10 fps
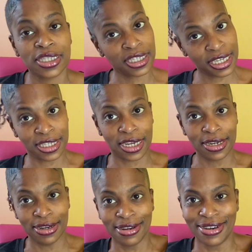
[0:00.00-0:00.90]

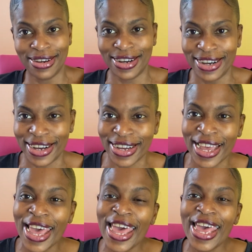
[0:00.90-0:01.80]
season,
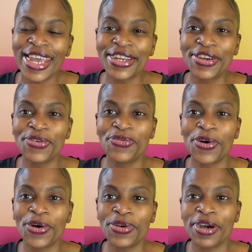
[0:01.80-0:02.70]
in
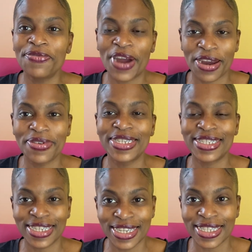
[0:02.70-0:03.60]

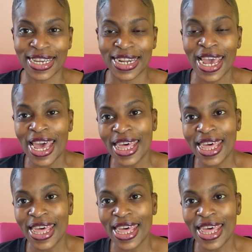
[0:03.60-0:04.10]
coronavirus season,